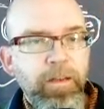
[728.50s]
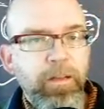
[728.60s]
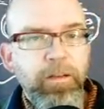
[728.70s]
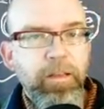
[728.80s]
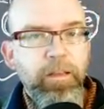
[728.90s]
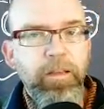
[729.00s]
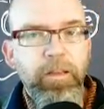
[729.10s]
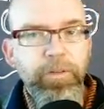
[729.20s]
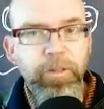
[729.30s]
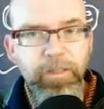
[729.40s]
now
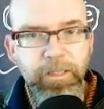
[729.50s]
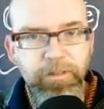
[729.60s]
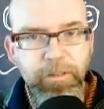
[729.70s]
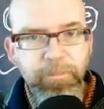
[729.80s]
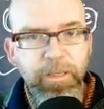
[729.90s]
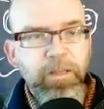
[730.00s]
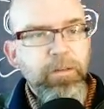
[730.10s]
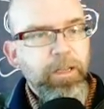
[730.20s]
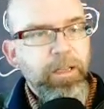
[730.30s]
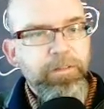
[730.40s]
if you look at somebody
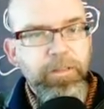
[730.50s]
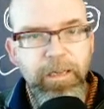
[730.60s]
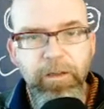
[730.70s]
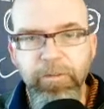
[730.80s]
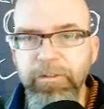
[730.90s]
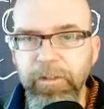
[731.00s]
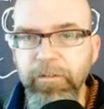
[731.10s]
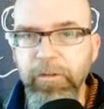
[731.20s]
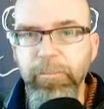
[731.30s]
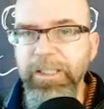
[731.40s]
who has the down
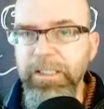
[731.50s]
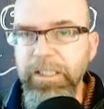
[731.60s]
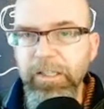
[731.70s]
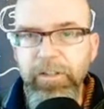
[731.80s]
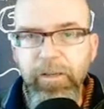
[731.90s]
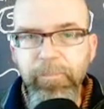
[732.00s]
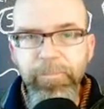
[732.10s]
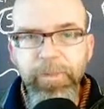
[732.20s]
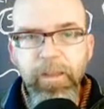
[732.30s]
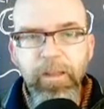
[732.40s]
syndrome condition
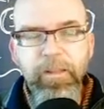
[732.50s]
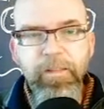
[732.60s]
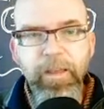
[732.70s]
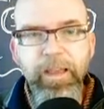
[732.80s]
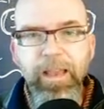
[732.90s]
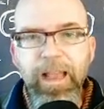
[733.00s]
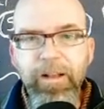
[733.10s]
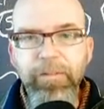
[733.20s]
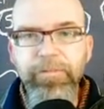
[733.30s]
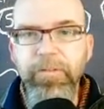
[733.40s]
they
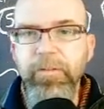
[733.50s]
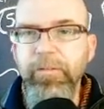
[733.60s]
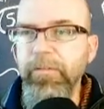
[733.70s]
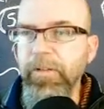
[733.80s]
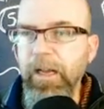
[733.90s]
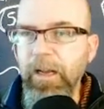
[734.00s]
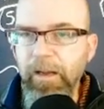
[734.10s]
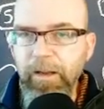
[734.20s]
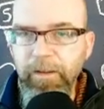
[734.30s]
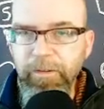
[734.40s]
have
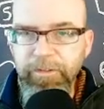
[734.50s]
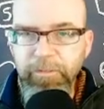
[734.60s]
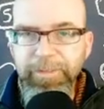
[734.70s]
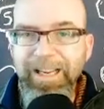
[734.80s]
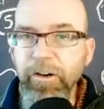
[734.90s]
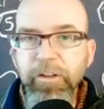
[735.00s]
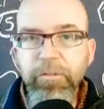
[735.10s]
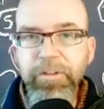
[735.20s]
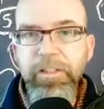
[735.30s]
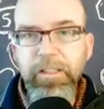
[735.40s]
uh, some
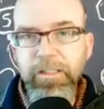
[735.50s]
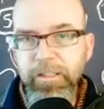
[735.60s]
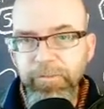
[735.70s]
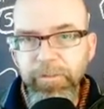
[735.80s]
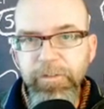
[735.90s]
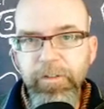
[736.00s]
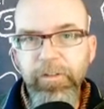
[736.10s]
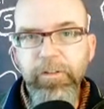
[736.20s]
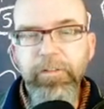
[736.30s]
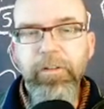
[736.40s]
characteristic
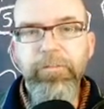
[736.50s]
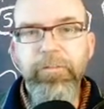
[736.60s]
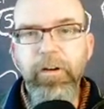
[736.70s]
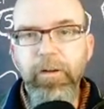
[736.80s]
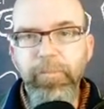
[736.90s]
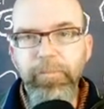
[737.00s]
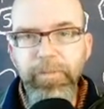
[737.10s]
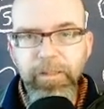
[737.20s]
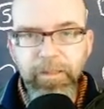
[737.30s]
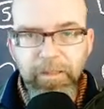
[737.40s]
differences from
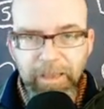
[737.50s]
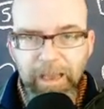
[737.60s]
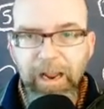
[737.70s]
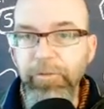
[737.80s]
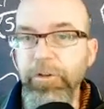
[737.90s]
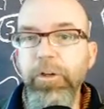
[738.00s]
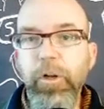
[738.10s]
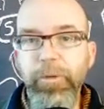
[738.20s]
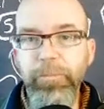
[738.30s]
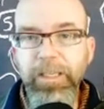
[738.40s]
the average
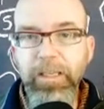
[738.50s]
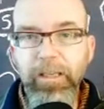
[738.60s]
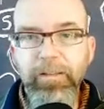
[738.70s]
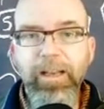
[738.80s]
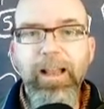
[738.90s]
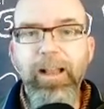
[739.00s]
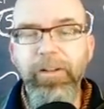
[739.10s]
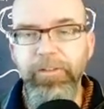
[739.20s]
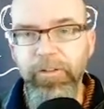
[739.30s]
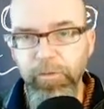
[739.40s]
human being that
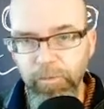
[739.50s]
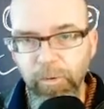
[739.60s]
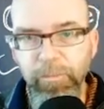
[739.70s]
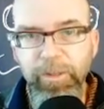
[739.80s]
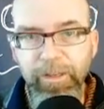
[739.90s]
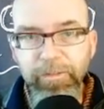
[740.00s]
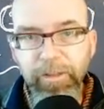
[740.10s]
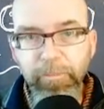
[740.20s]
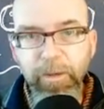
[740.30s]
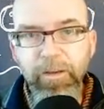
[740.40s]
has the normal
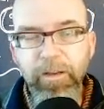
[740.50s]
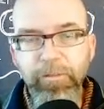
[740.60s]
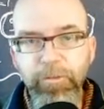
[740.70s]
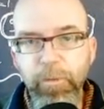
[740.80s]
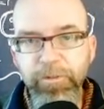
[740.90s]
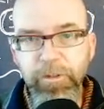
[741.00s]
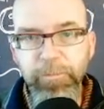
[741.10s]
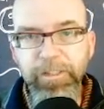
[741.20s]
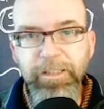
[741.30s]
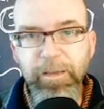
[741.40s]
number of
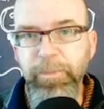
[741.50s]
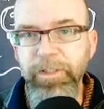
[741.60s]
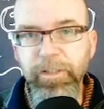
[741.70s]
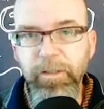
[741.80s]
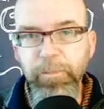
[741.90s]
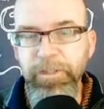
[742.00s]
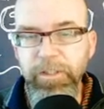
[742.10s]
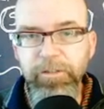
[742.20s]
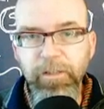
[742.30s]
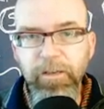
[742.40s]
chromosomes at that particular
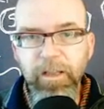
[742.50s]
position,